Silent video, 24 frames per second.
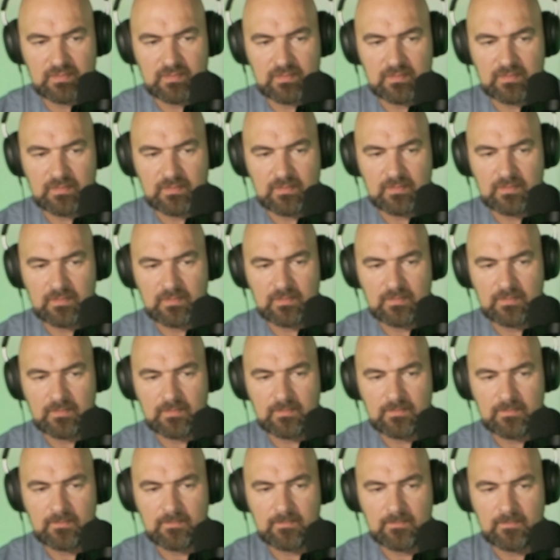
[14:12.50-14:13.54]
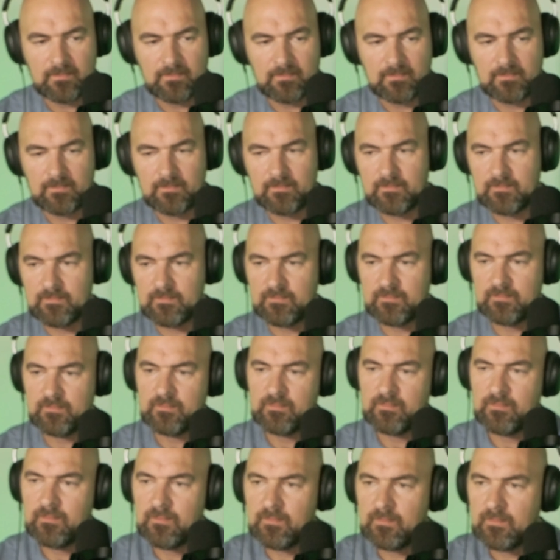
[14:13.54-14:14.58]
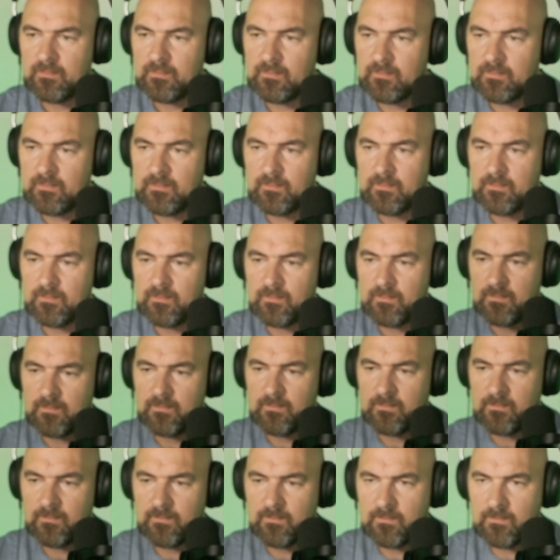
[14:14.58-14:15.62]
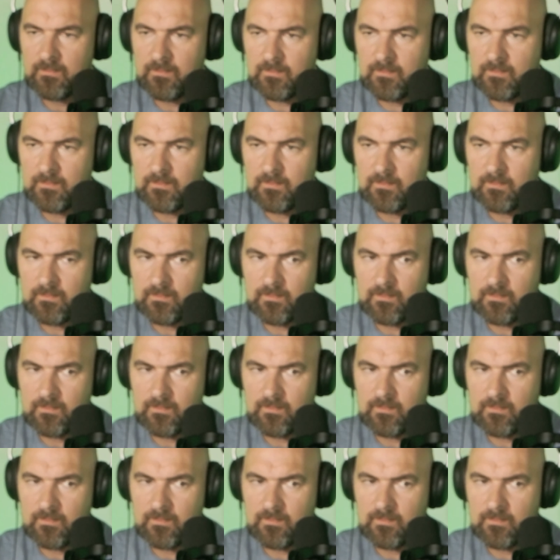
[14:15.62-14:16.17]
The person shown says nothing.